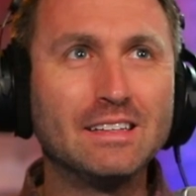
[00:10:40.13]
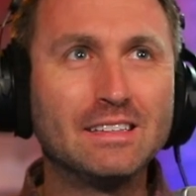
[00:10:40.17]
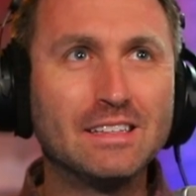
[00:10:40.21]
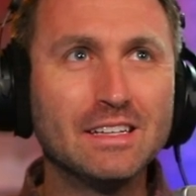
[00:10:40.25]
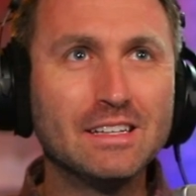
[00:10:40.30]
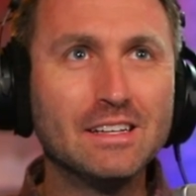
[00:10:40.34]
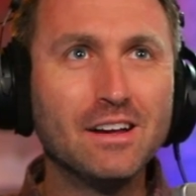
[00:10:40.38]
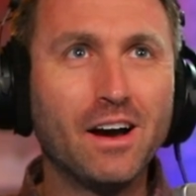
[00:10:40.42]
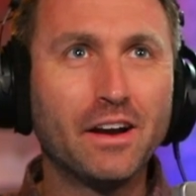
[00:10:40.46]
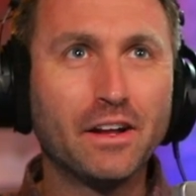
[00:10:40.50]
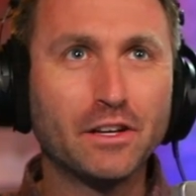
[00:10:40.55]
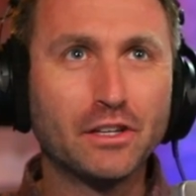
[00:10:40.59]

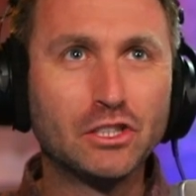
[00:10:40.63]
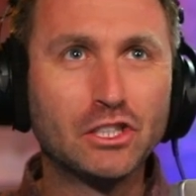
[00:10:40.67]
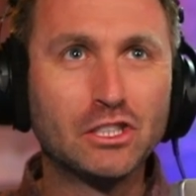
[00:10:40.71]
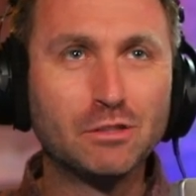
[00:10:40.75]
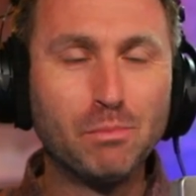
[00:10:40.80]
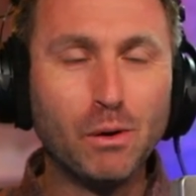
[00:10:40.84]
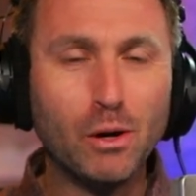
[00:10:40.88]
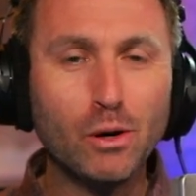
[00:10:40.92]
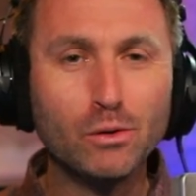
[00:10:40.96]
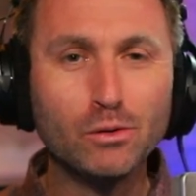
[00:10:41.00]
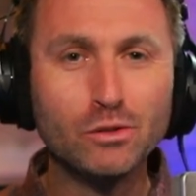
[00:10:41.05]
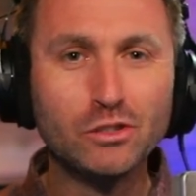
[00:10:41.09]
did not
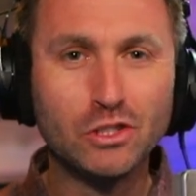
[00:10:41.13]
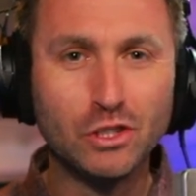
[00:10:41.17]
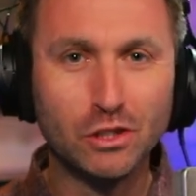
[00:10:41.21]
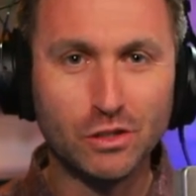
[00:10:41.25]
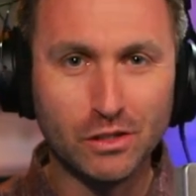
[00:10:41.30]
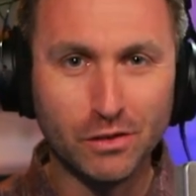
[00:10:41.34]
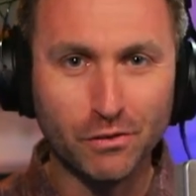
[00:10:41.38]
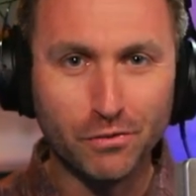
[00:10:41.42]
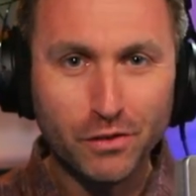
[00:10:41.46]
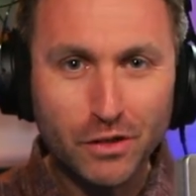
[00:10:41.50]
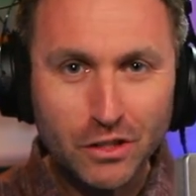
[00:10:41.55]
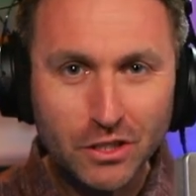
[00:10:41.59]
expose your
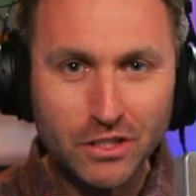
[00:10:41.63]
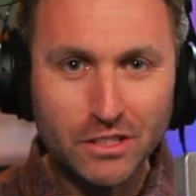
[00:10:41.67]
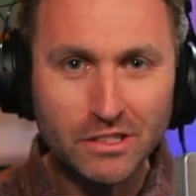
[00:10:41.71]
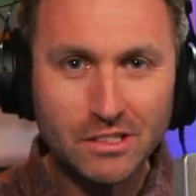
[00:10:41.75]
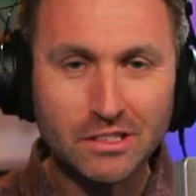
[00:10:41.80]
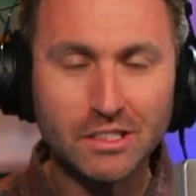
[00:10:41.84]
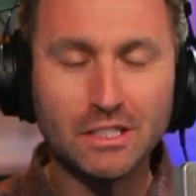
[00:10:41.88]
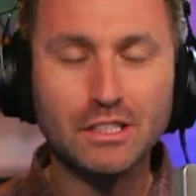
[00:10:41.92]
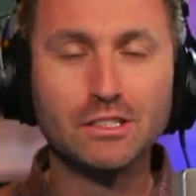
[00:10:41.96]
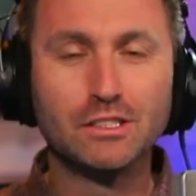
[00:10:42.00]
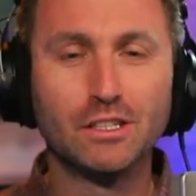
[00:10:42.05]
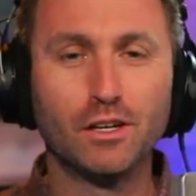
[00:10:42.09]

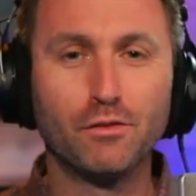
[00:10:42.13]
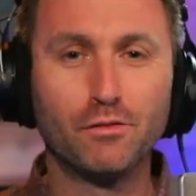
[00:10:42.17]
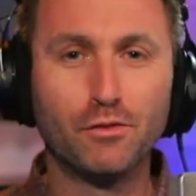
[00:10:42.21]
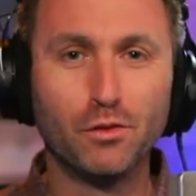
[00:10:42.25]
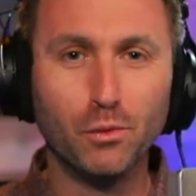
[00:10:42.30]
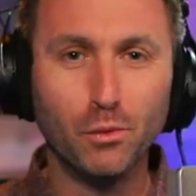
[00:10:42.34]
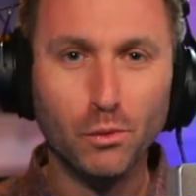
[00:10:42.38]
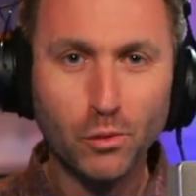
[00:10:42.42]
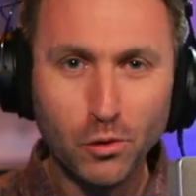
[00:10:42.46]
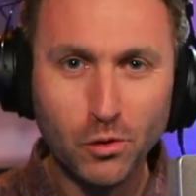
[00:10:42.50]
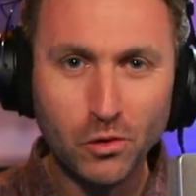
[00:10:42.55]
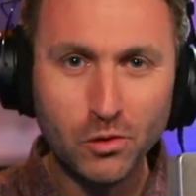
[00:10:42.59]
deficiencies of
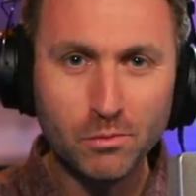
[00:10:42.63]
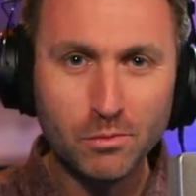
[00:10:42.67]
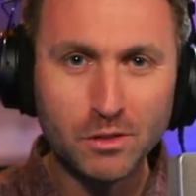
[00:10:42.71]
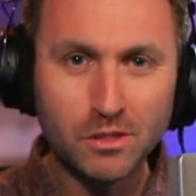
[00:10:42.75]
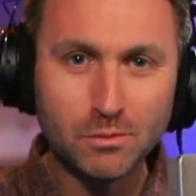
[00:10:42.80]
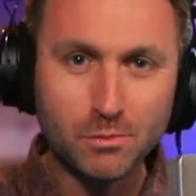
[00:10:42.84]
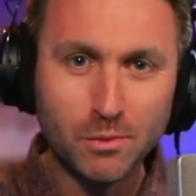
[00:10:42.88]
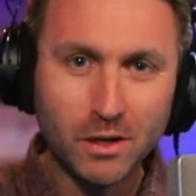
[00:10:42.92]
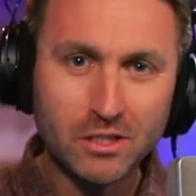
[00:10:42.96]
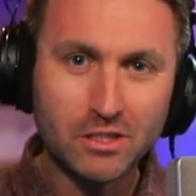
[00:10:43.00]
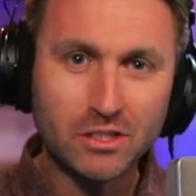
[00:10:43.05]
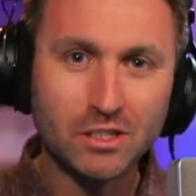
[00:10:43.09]
the room
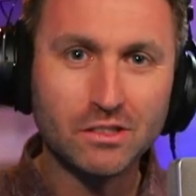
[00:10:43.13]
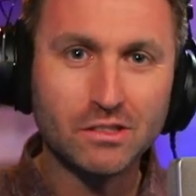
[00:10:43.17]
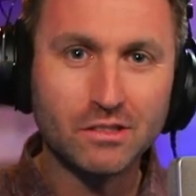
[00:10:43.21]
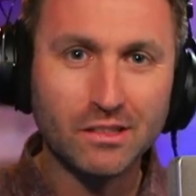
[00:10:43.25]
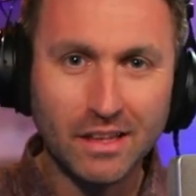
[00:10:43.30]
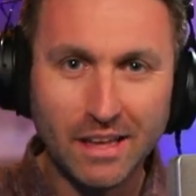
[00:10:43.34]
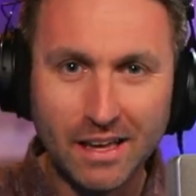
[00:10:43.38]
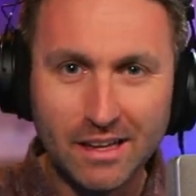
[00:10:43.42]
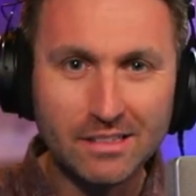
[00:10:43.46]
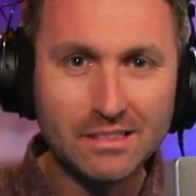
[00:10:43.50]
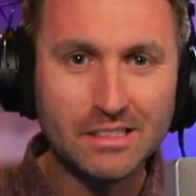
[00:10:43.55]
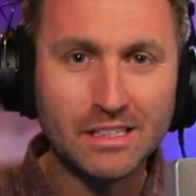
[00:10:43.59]
as much as
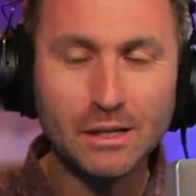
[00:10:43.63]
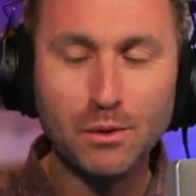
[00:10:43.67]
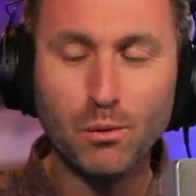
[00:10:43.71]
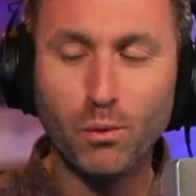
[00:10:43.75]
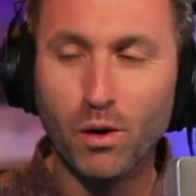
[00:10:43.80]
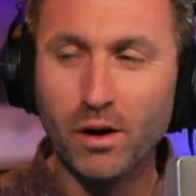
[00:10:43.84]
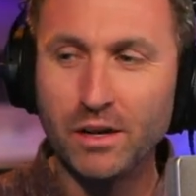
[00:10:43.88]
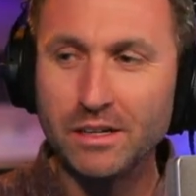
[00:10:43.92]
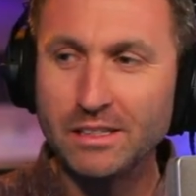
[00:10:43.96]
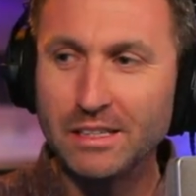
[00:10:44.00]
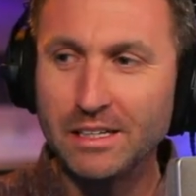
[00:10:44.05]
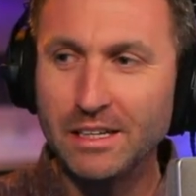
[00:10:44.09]
the
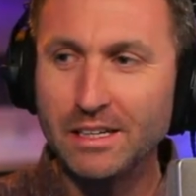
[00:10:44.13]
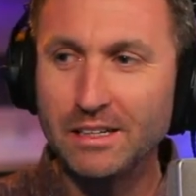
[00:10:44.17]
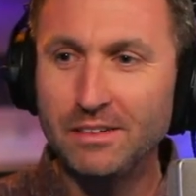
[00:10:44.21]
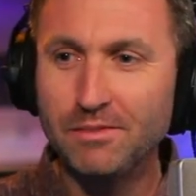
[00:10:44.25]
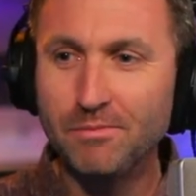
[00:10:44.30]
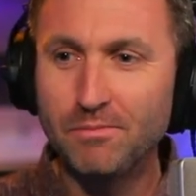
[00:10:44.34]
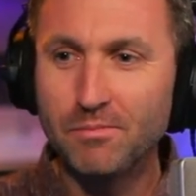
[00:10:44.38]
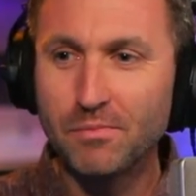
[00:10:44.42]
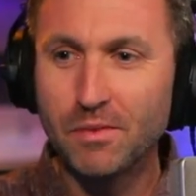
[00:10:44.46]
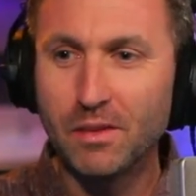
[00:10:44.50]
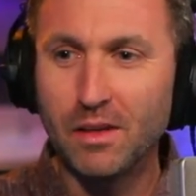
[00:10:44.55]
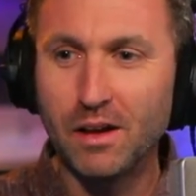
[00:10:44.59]
NT1
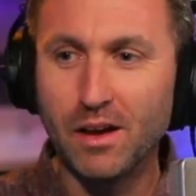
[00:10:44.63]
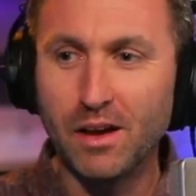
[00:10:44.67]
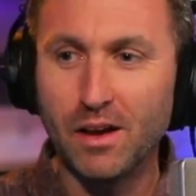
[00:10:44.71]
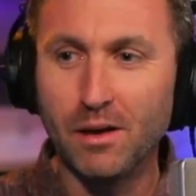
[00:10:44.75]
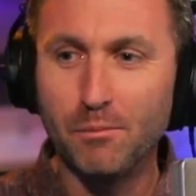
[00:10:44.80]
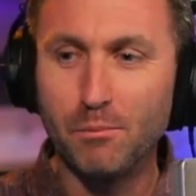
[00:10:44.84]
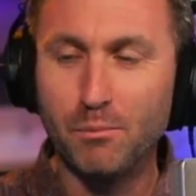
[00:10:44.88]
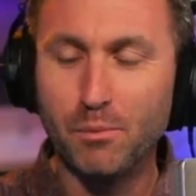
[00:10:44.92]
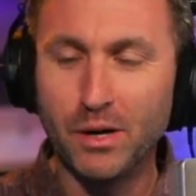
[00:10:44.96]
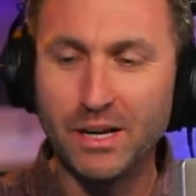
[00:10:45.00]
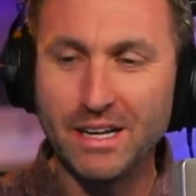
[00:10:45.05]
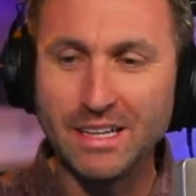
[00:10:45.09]
did,
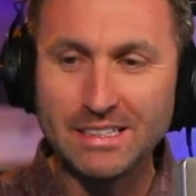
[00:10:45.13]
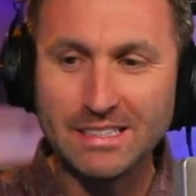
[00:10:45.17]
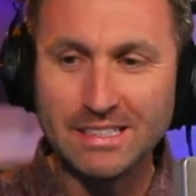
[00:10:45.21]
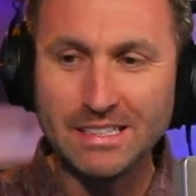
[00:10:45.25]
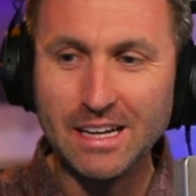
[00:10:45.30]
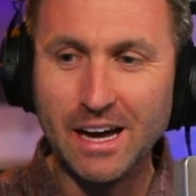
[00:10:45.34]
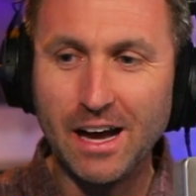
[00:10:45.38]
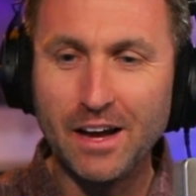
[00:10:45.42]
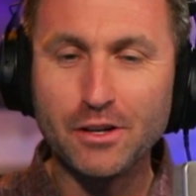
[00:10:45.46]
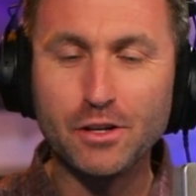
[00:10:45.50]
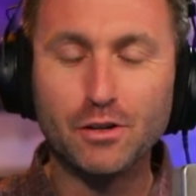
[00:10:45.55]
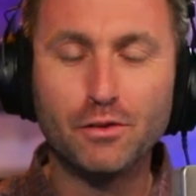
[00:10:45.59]
but it's
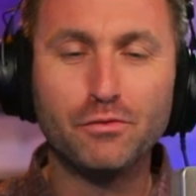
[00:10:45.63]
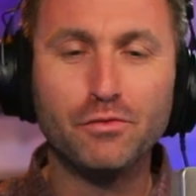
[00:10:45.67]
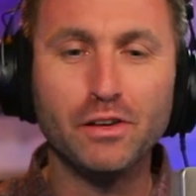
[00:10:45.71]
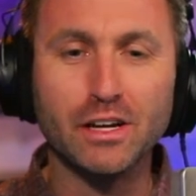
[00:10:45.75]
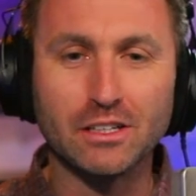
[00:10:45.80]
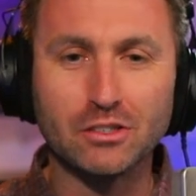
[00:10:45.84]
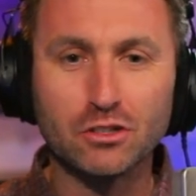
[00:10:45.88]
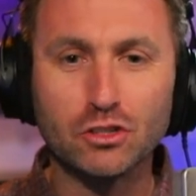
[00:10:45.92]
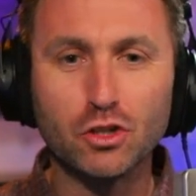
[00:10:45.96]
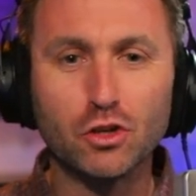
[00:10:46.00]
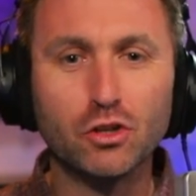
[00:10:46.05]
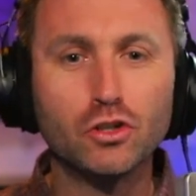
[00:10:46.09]
not your
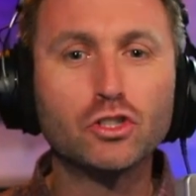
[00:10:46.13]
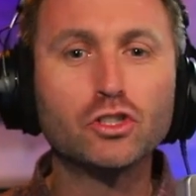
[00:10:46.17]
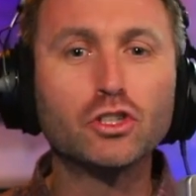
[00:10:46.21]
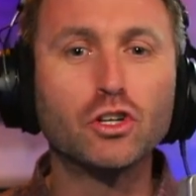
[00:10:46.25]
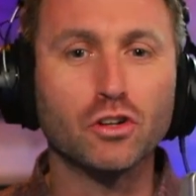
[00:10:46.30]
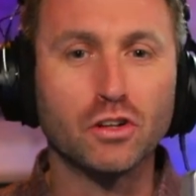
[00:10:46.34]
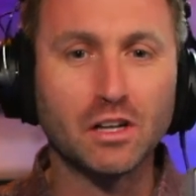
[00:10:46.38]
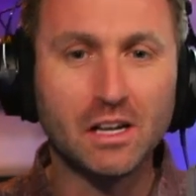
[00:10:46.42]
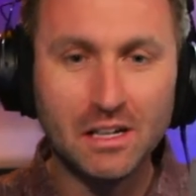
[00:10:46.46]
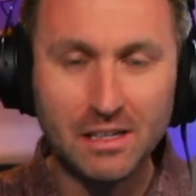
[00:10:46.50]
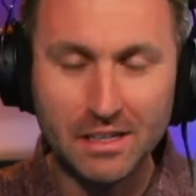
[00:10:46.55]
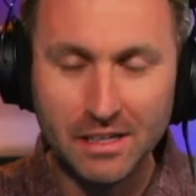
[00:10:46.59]
fix.
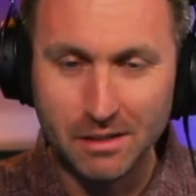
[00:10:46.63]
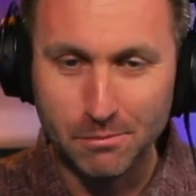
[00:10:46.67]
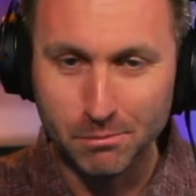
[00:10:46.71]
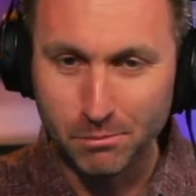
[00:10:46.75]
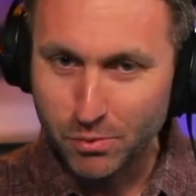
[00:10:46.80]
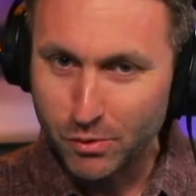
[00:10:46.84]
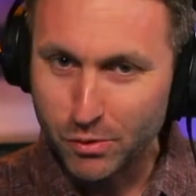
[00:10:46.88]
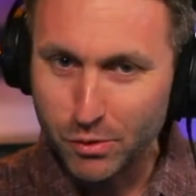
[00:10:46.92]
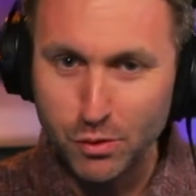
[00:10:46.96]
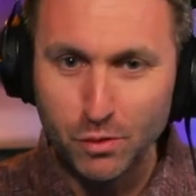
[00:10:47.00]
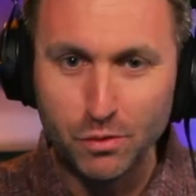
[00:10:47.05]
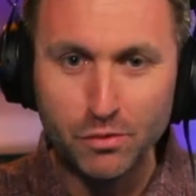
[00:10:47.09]
Sure. Can it
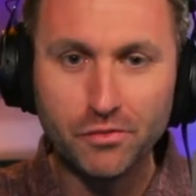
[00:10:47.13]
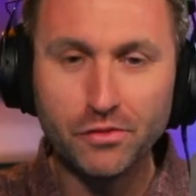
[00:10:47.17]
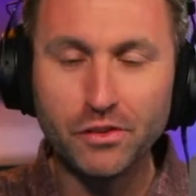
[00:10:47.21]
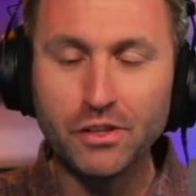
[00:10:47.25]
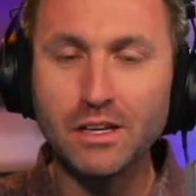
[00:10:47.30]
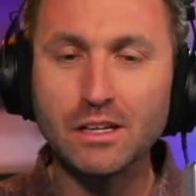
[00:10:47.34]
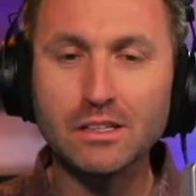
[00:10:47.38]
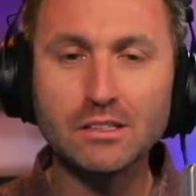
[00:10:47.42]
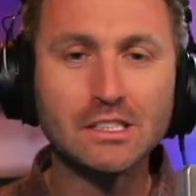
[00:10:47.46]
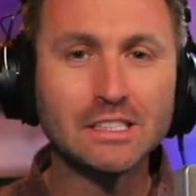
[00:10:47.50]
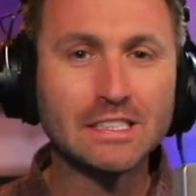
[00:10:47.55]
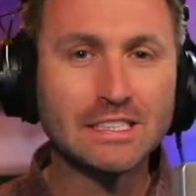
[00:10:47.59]
improve
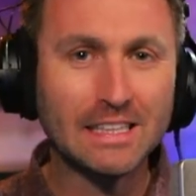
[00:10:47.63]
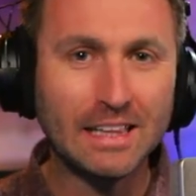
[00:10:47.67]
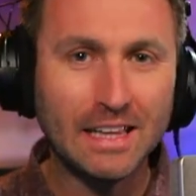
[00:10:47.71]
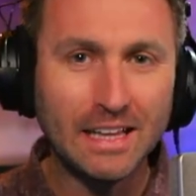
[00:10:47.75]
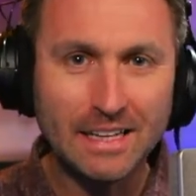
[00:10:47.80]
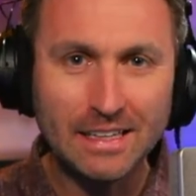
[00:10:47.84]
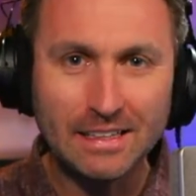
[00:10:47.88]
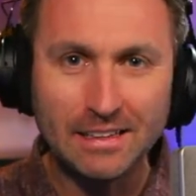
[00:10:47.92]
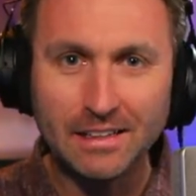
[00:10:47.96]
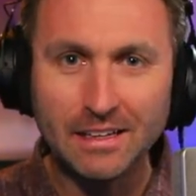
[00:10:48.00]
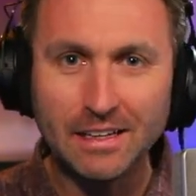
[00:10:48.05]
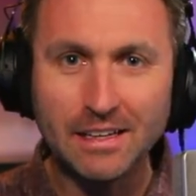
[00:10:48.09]
things
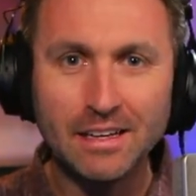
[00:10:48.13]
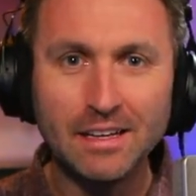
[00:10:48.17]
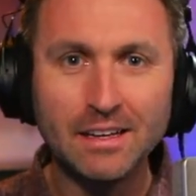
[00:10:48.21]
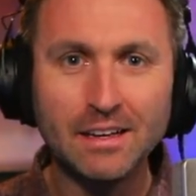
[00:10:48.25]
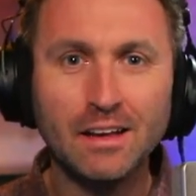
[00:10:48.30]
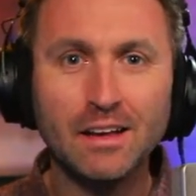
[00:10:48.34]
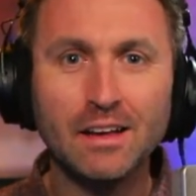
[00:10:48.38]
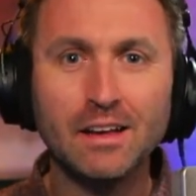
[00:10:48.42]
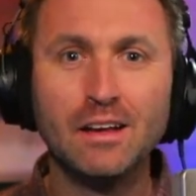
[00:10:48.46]
slightly?